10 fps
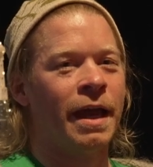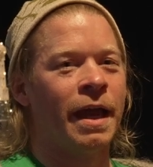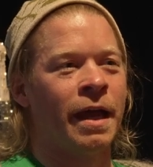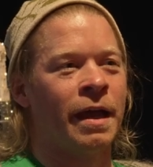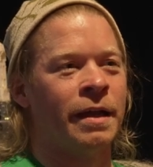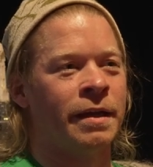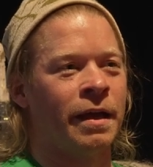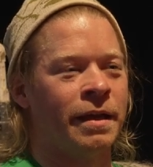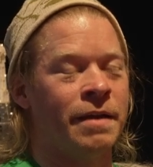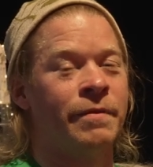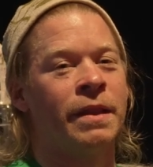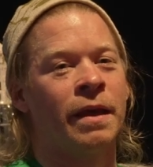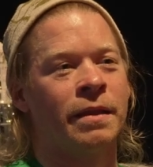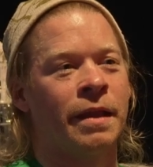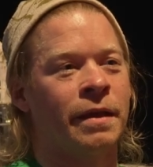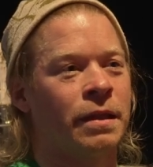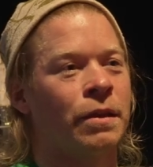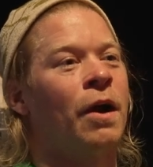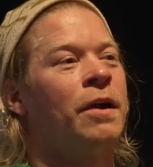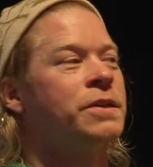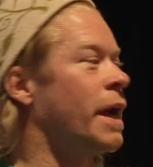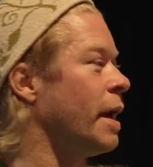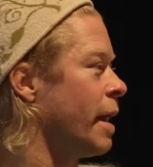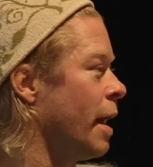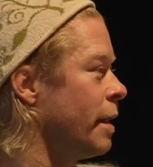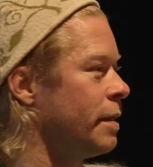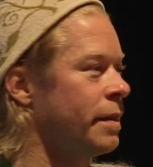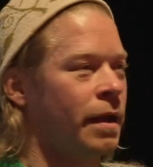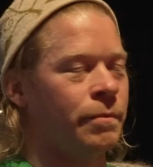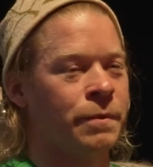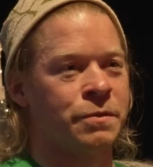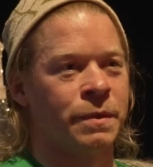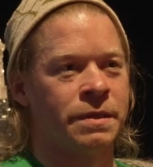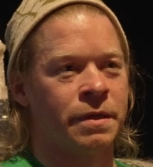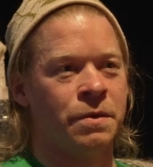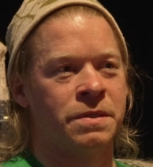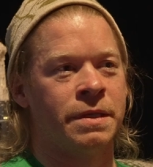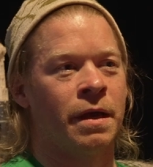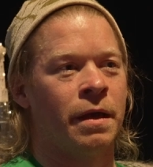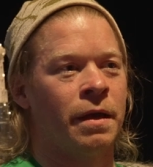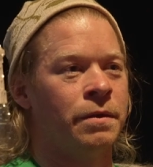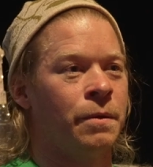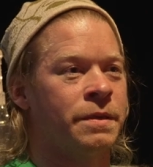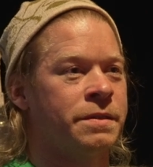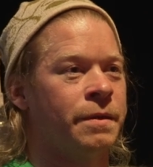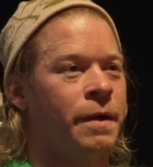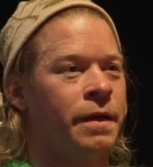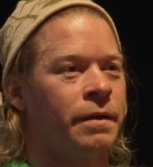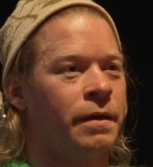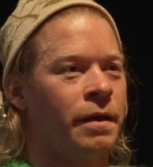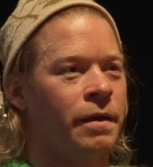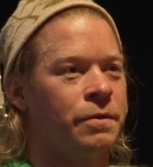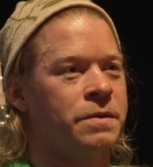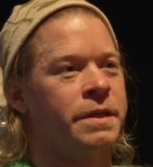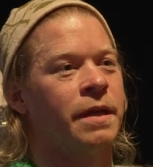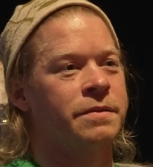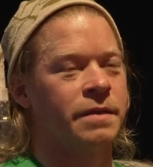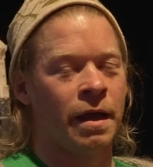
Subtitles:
And even the large that was the USC one, UCS,